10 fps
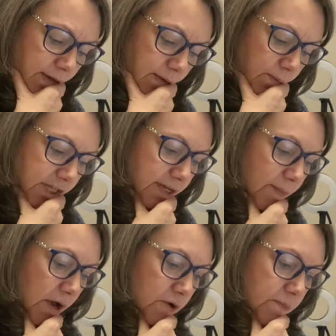which I'm
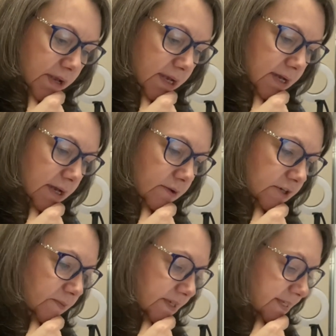hoping are going
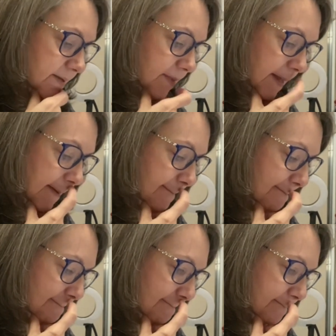to be similar
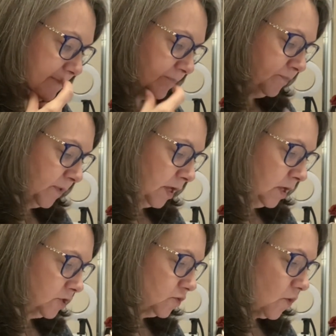
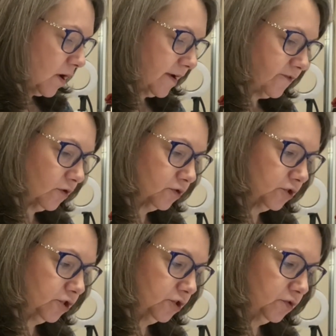to what I've got to
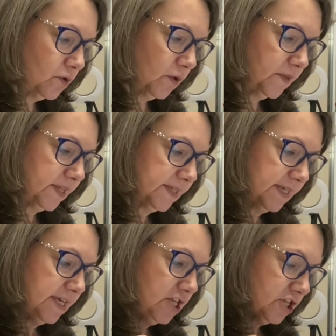do on this
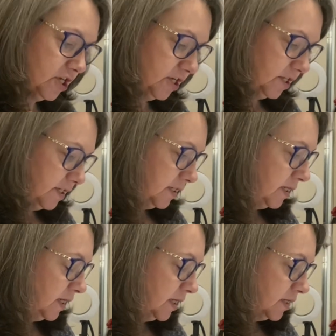t-shirt.
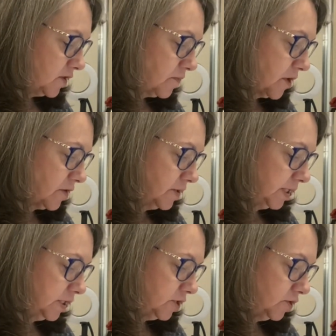So I'm going
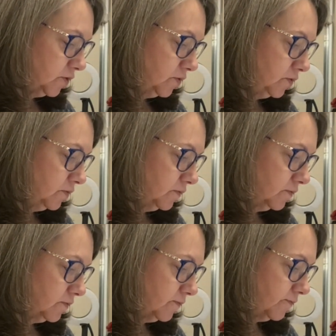to
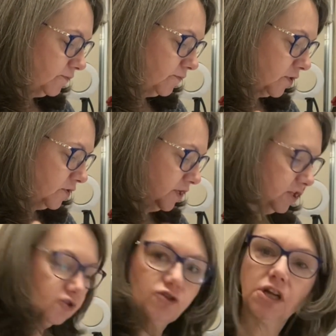follow the
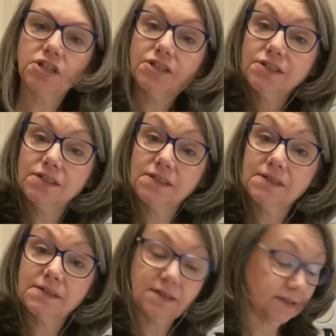
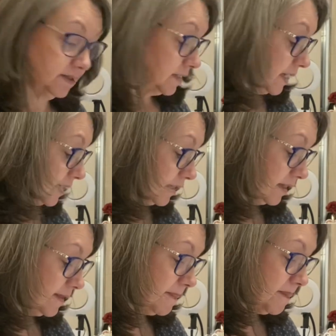instructions
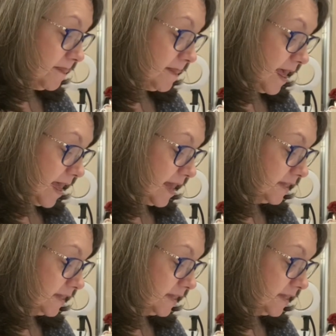in there.